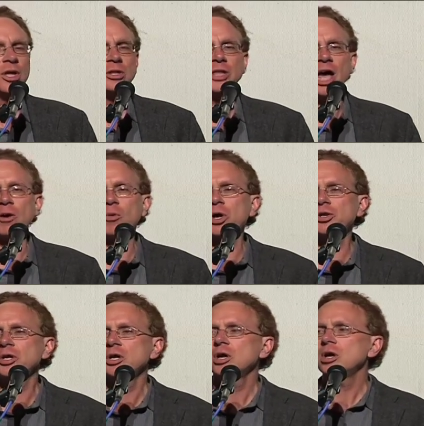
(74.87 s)
that
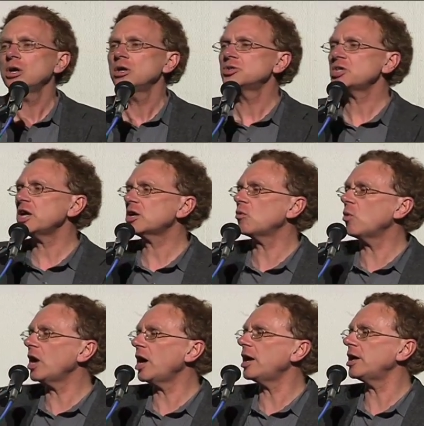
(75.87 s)
would take
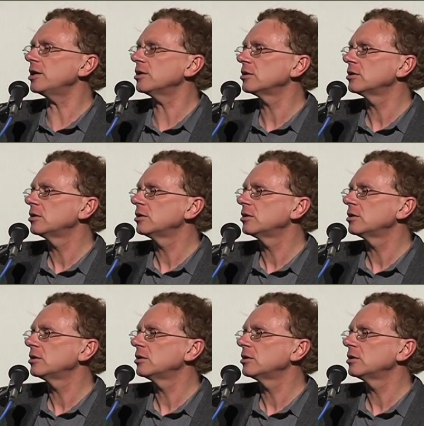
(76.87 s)
away